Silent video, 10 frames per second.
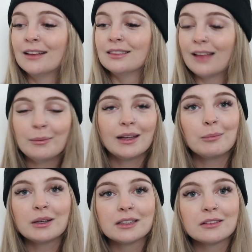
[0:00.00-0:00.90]
Let me get
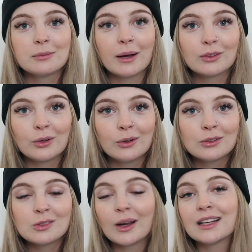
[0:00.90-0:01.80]
myself some
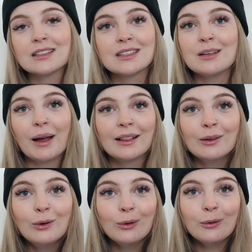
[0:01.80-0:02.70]
McDonald's so I can see my
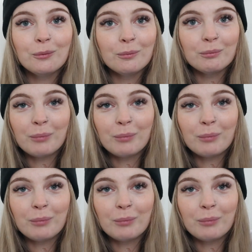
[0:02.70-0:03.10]
little